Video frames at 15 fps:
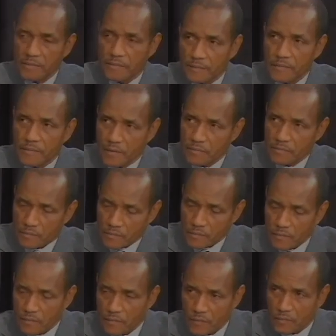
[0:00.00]
That's right. Mm -hmm.
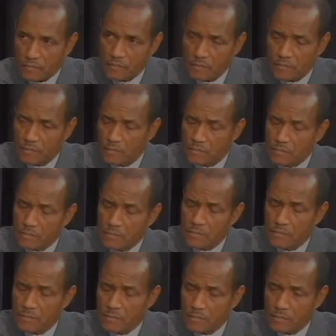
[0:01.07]
Working with them um,
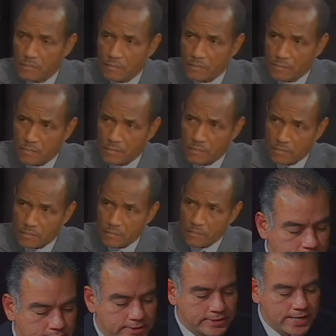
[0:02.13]
with uh, temporary
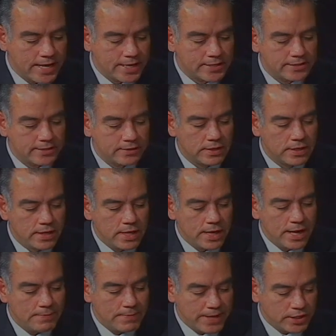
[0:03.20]
protected status mm -hmm. and,
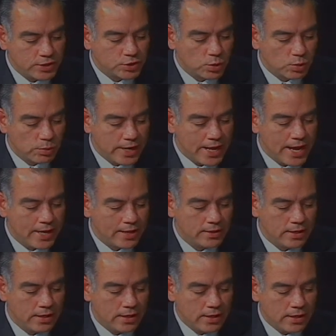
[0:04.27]
and making sure we had um,
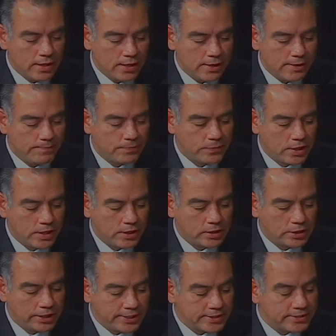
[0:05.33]
uh,
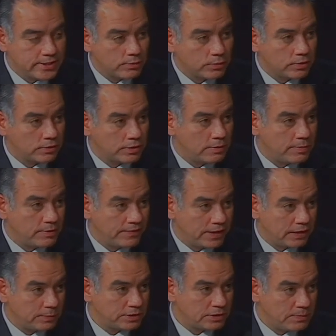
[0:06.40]
clinics that were going to be
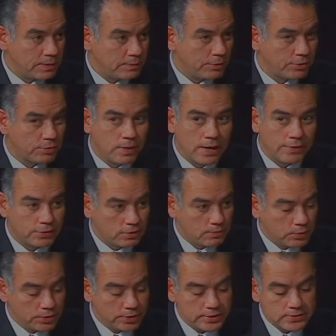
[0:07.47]
available to people throughout the
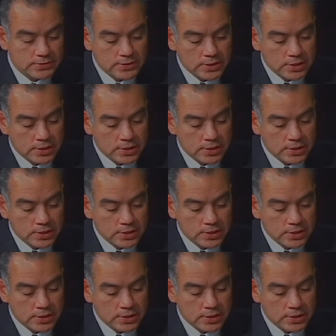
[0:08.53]
communities.